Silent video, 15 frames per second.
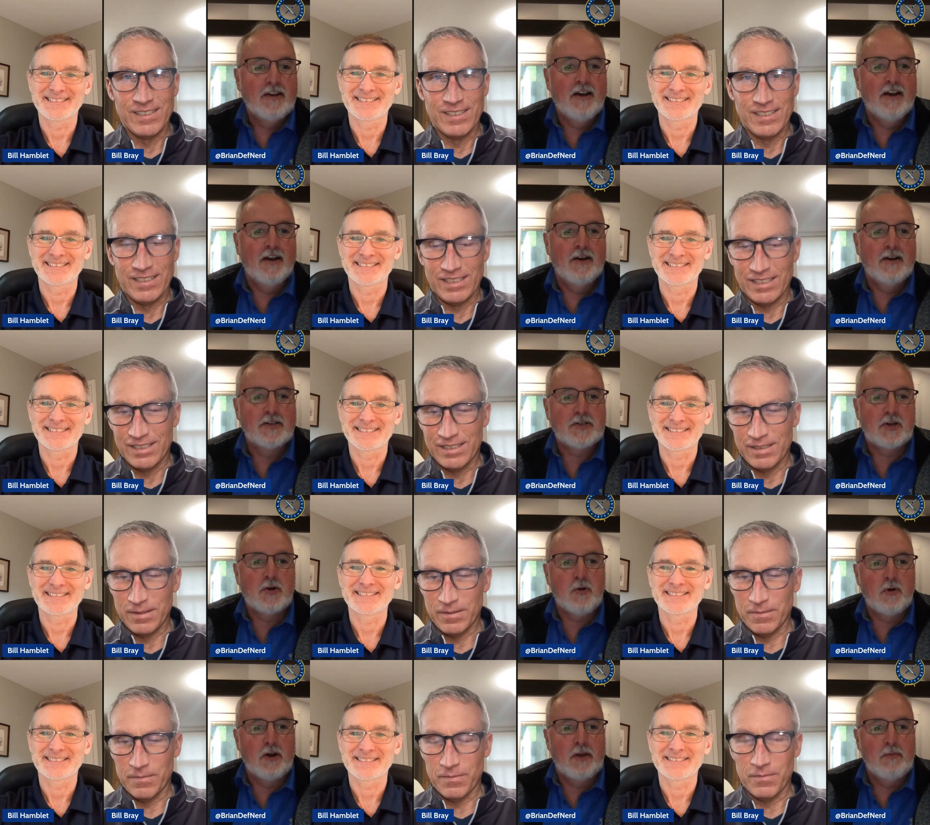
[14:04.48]
Speaker 1: Uh, it's a
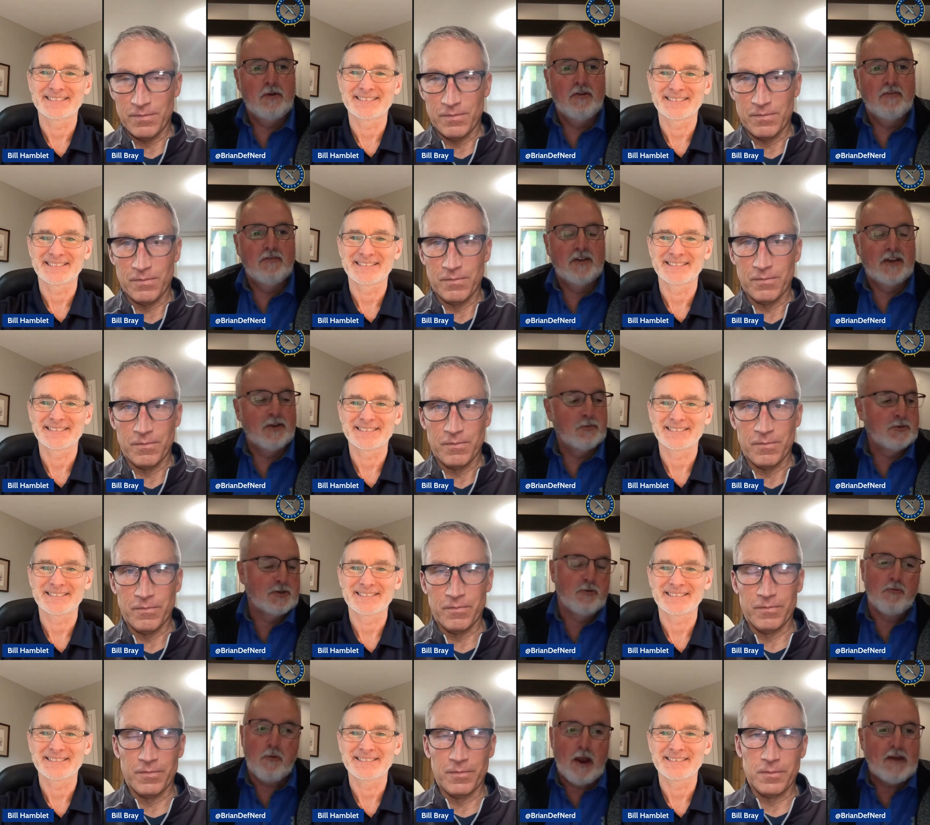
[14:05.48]
corny movie. It was
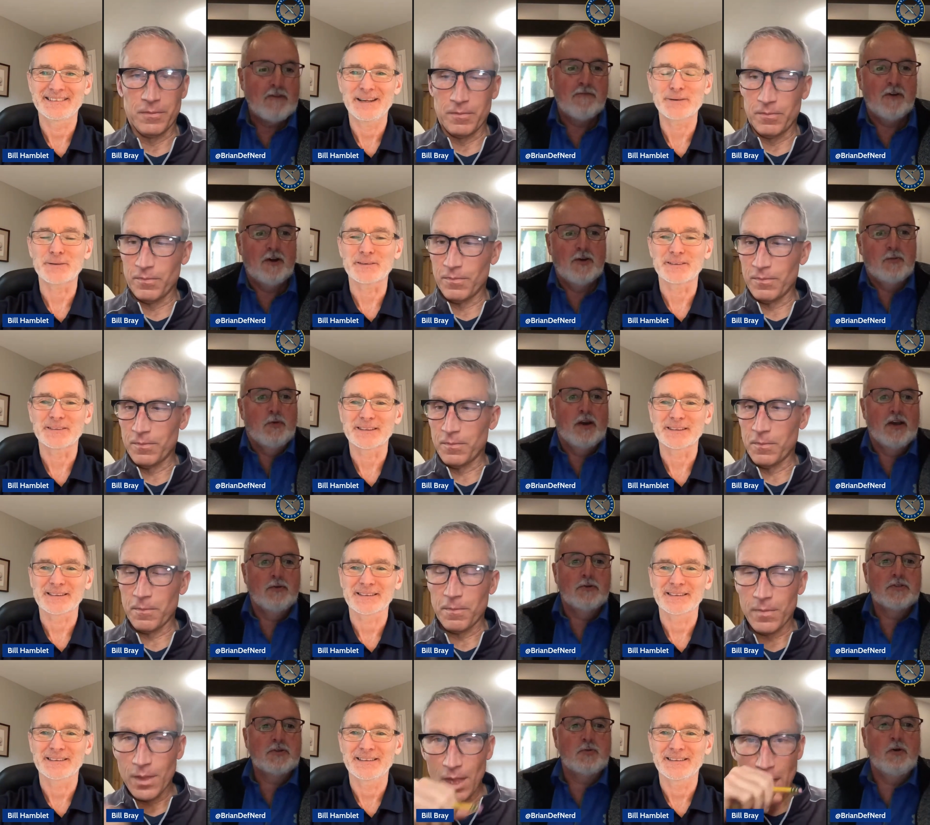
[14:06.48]
great fun when I
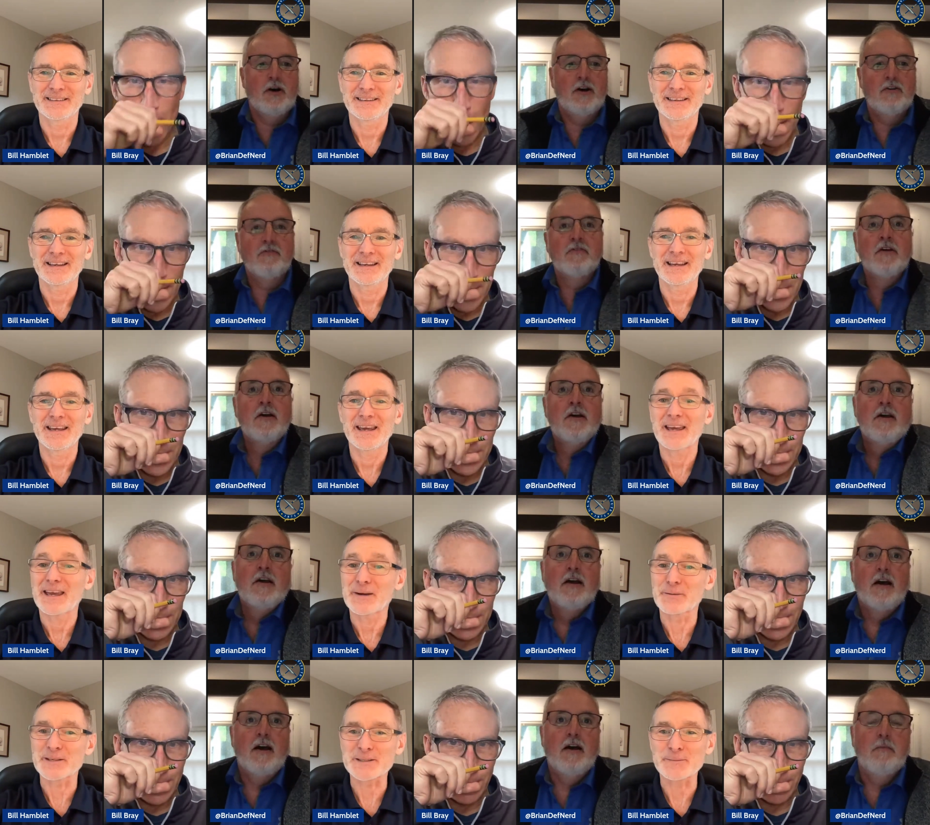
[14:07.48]
was twelve.
Speaker 2: It
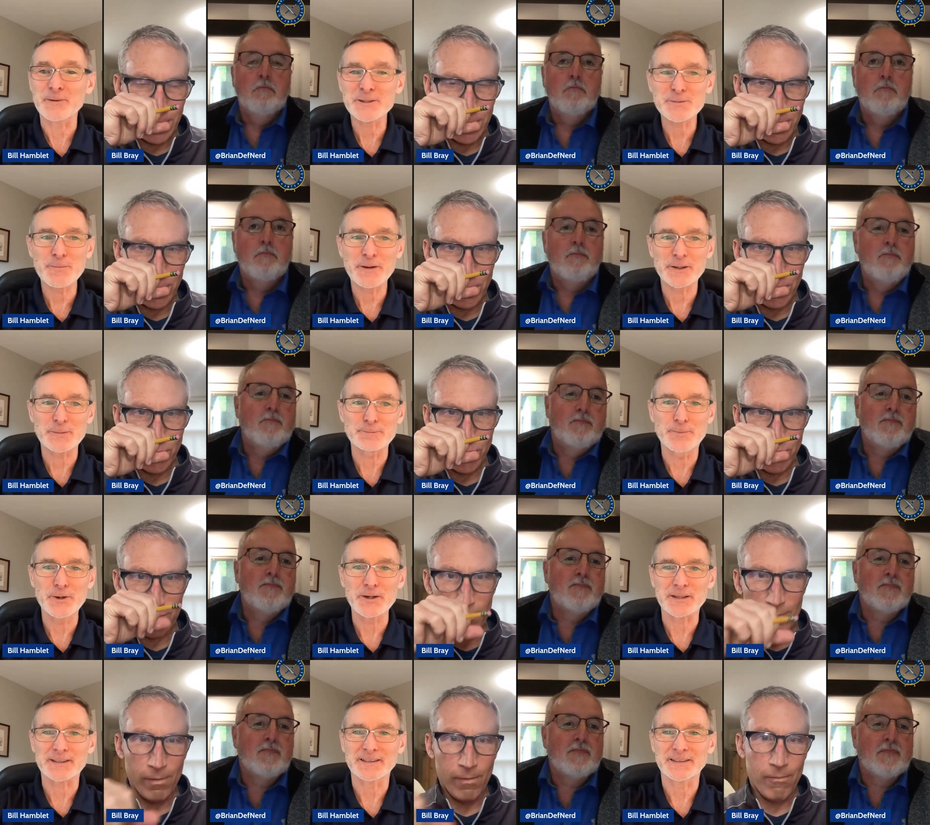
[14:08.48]
was um, a much better
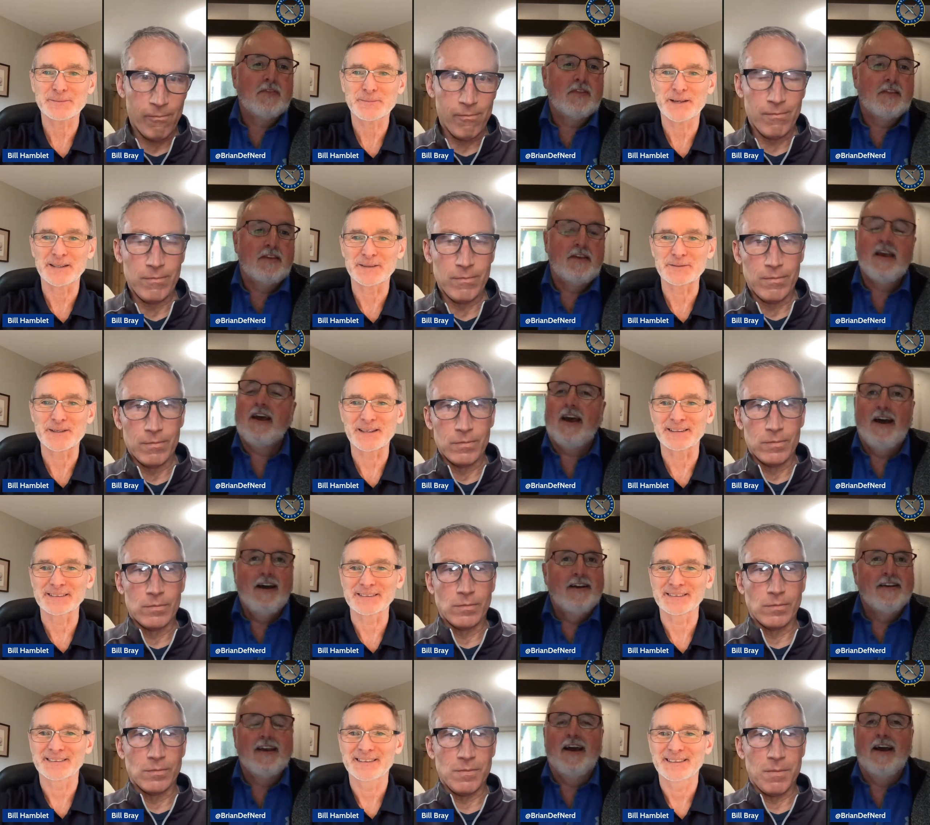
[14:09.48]
book, by the yeah, way.
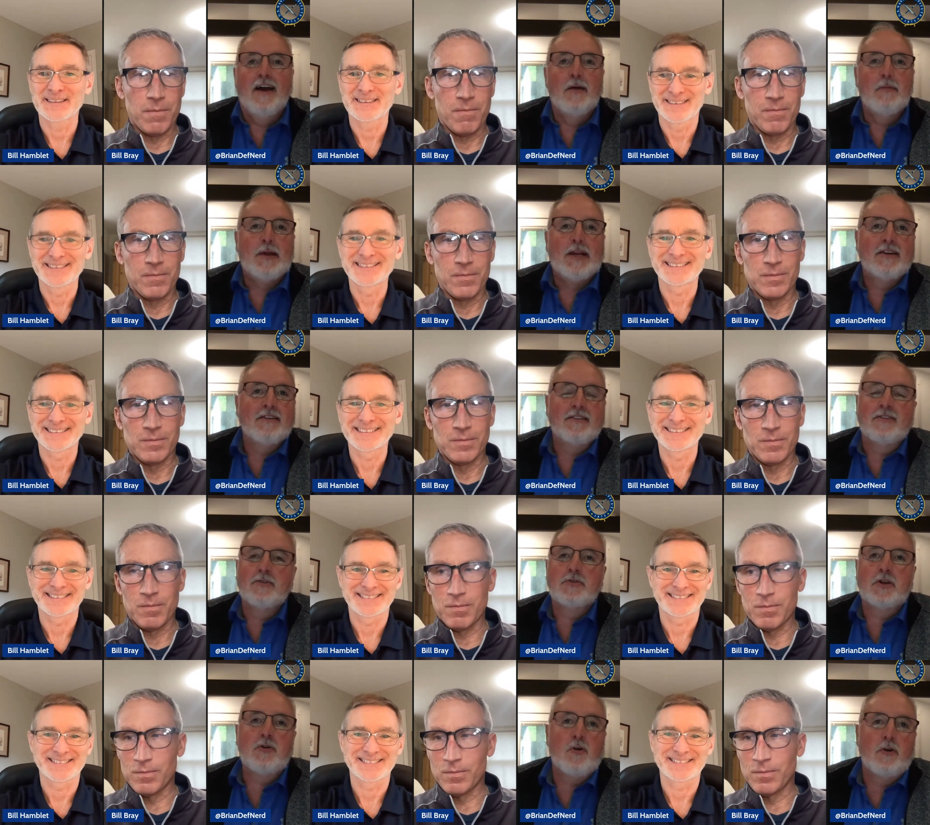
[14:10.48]
Speaker 1: Yeah, yeah. I mean, there's
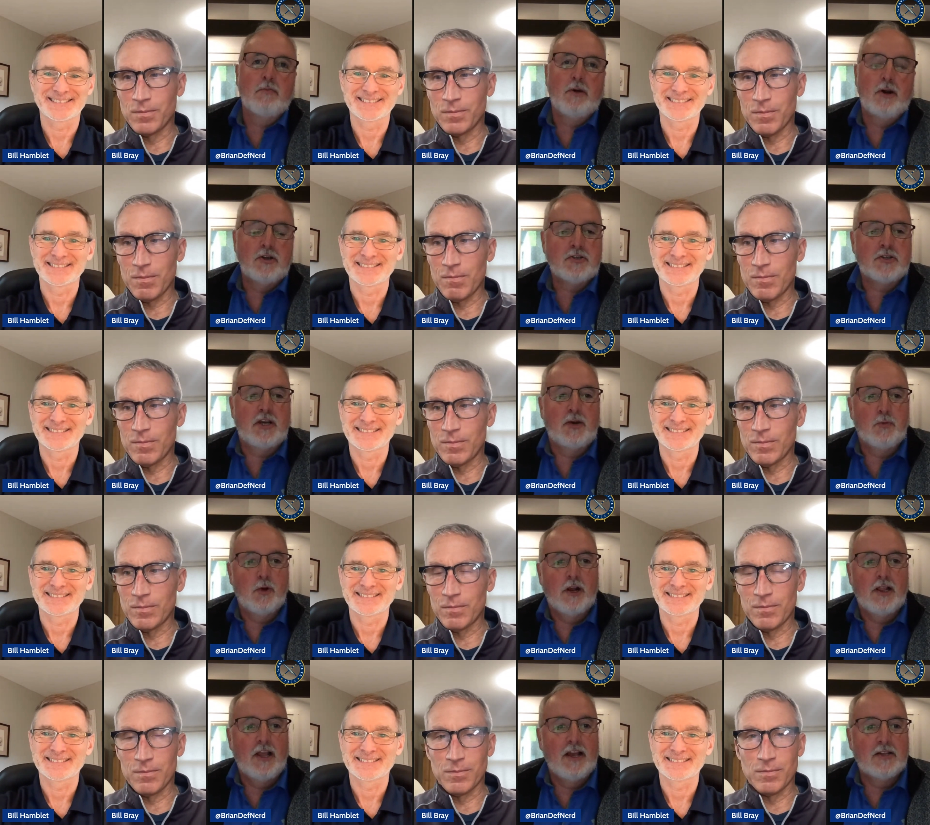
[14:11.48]
a cornball scene where he
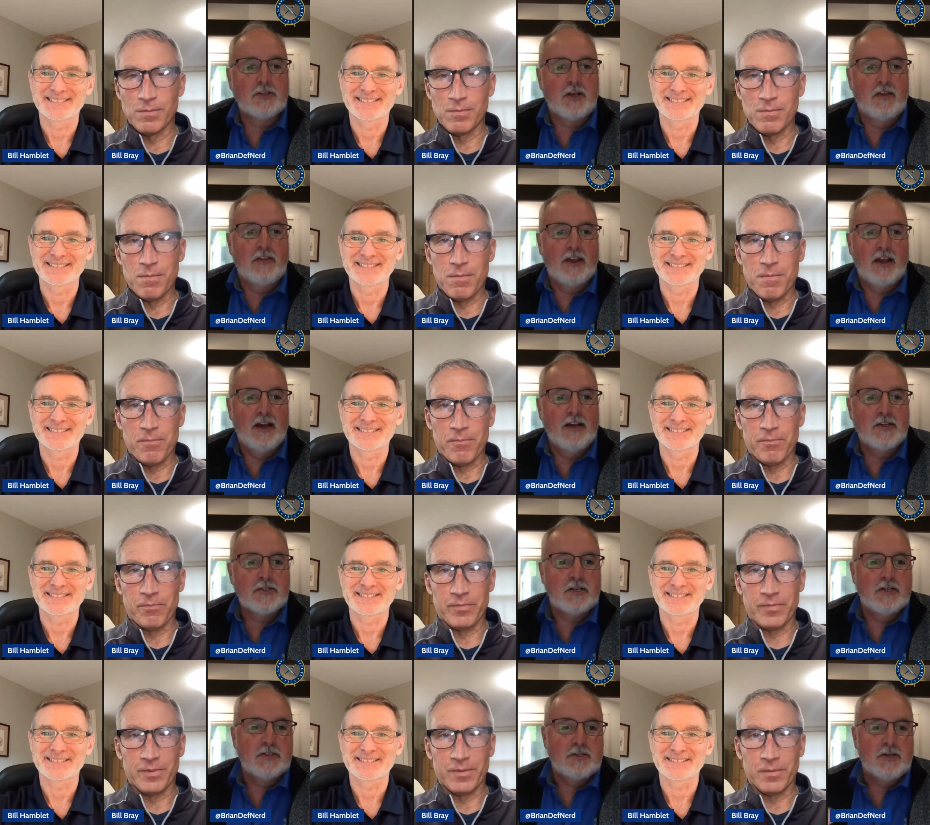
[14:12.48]
lands on the ice and
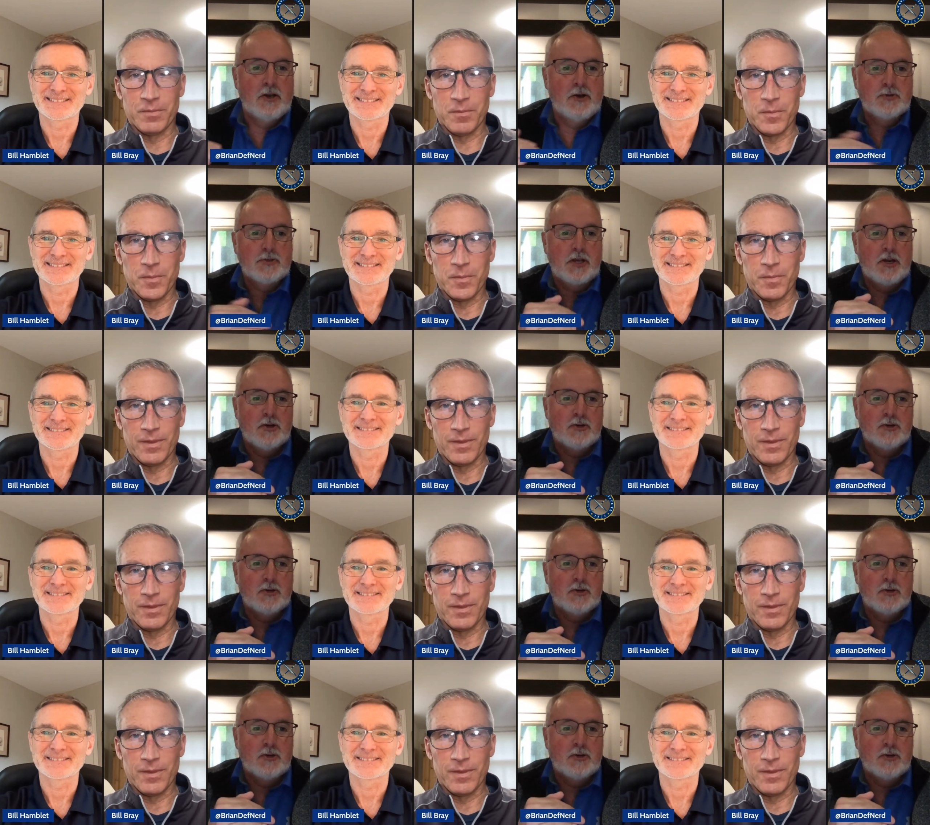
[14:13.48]
his nose gear